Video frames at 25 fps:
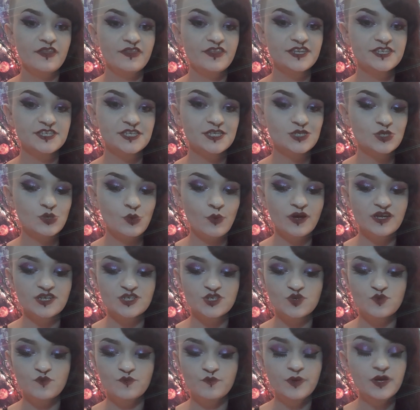This is going
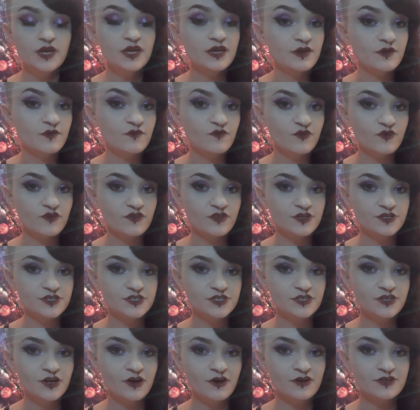to be for the
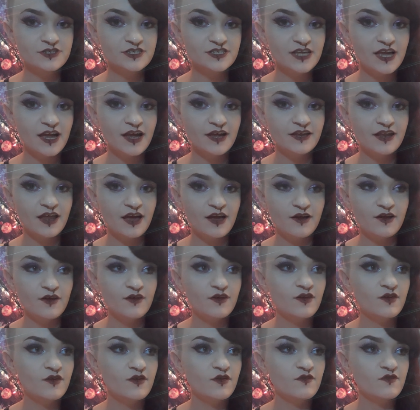star sign
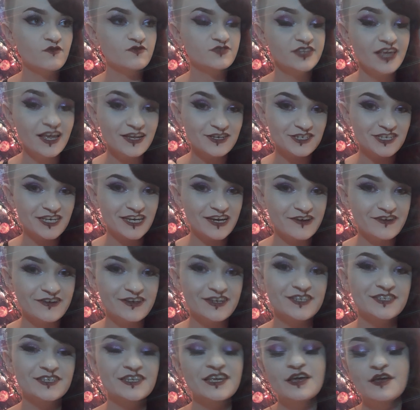of
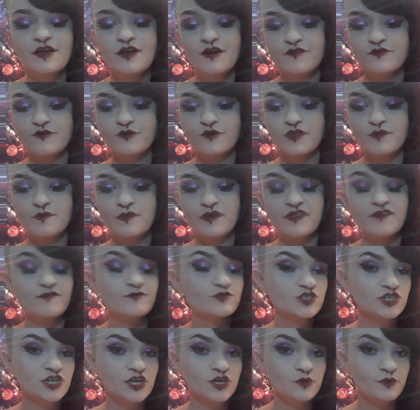Sagittarius for the month of
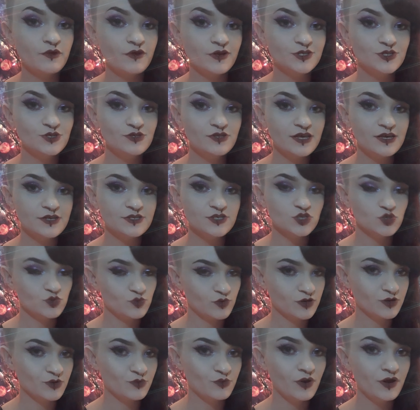January
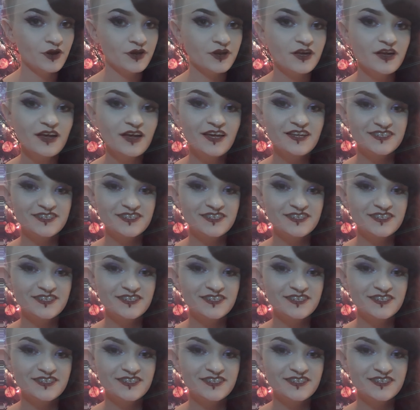2021.